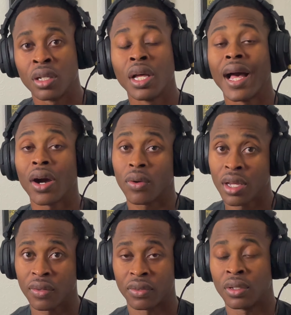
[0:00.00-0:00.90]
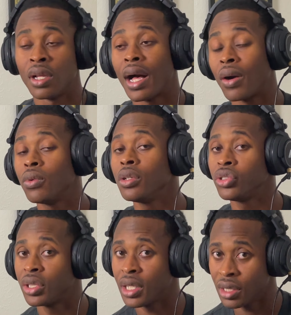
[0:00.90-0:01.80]
However, I will
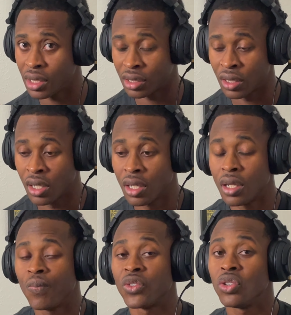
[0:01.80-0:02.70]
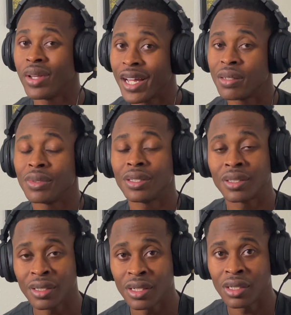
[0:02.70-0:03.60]
say this, unanimous
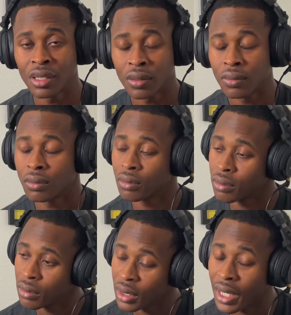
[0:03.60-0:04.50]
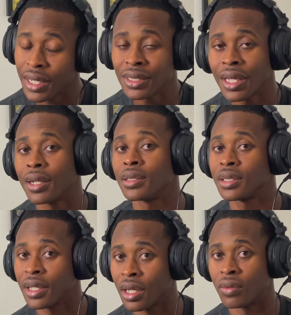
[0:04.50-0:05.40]
decision, now that's kind of
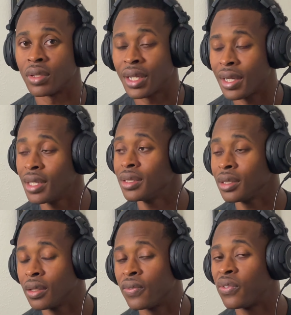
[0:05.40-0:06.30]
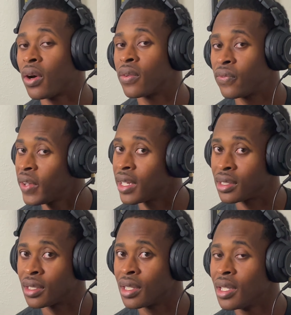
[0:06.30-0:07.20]
scary. Now that's a little
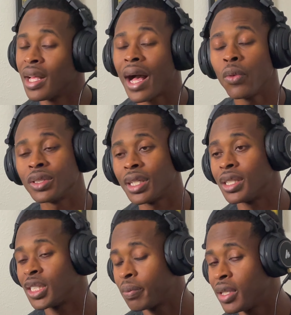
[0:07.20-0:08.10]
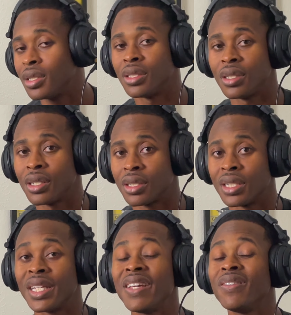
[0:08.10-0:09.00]
far-fetched. I would say the split
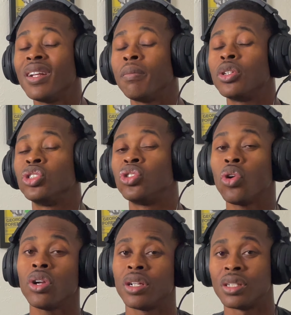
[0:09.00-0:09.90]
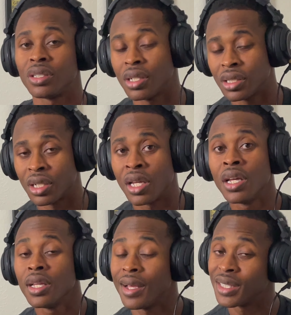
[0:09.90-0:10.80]
decision. Even a majority decision
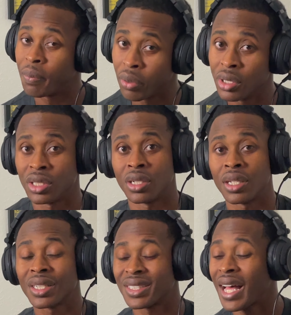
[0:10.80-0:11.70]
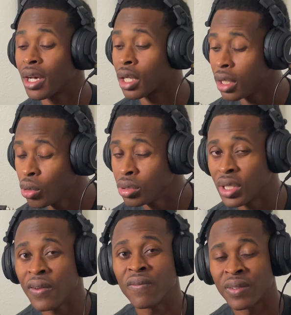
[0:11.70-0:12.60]
is pushing it, because how close
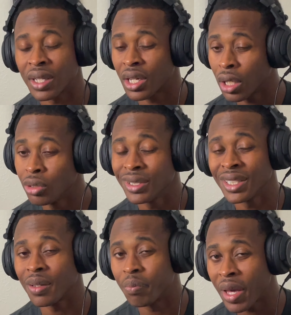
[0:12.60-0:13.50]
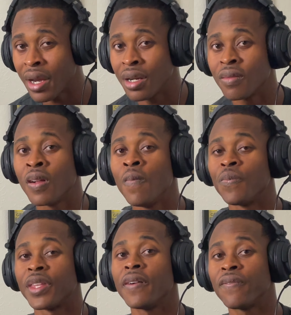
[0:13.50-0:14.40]
and competitive
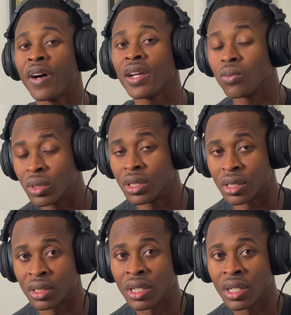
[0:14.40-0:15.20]
that fight was.